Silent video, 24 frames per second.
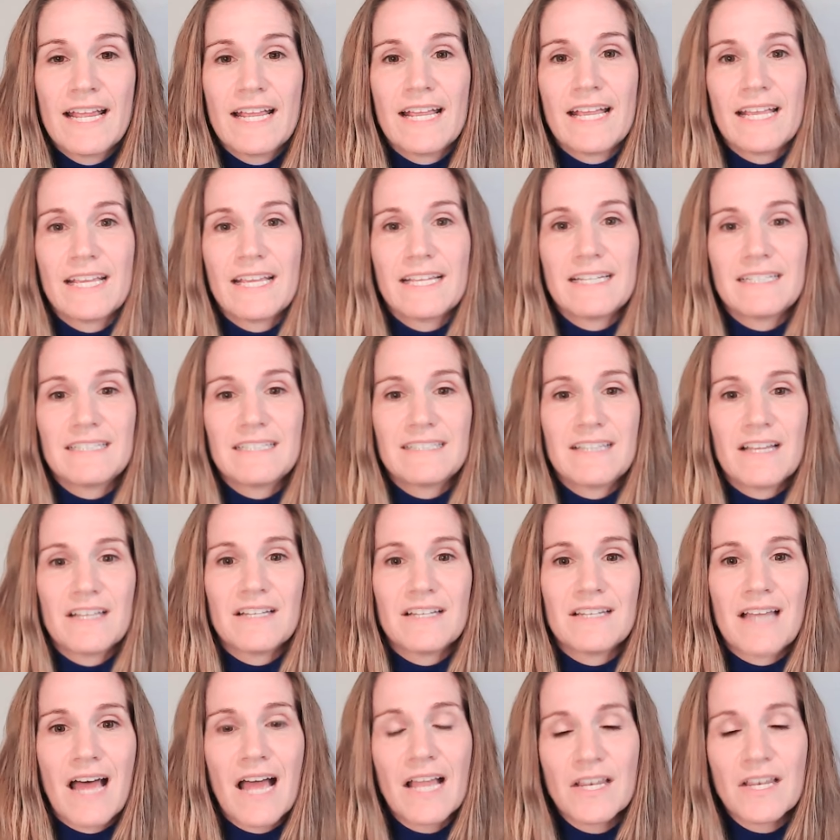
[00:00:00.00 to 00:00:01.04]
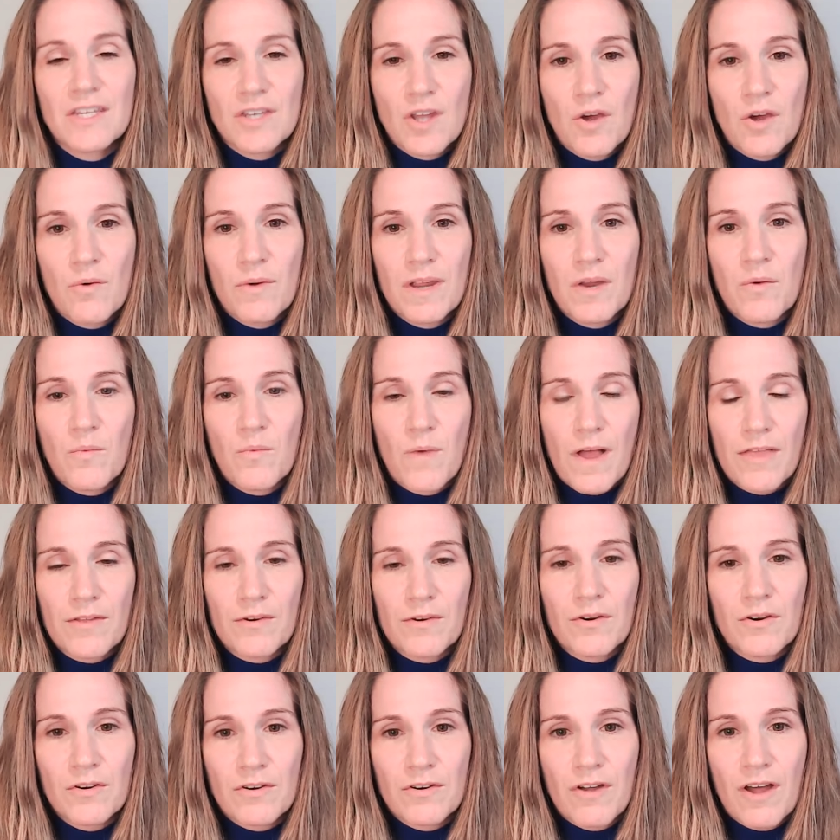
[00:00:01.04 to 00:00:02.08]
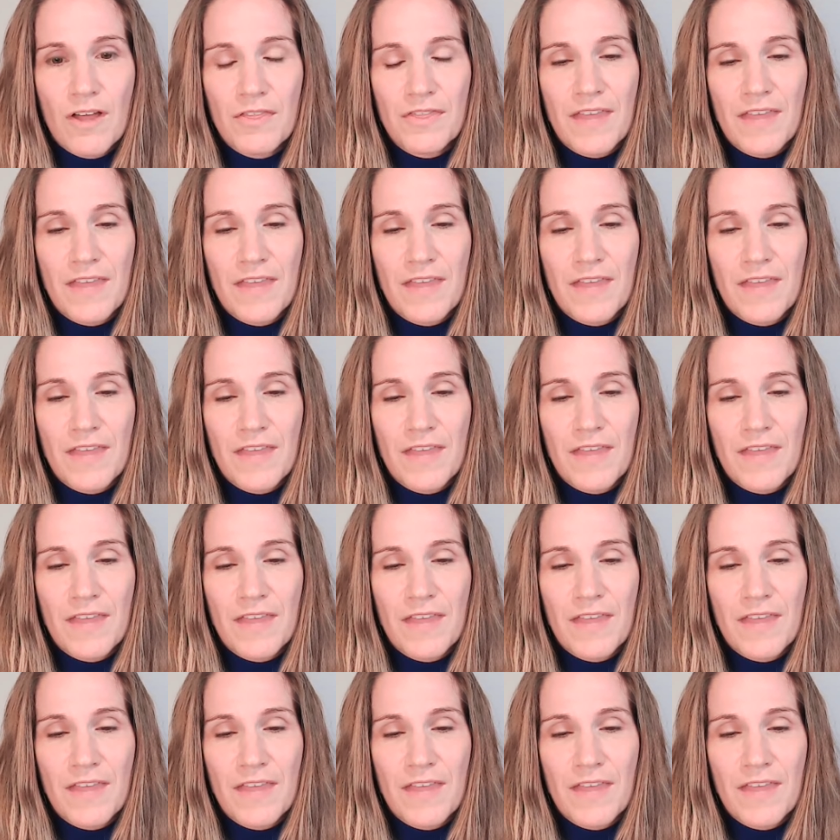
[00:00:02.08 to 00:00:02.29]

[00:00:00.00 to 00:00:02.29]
is not knowing whether or not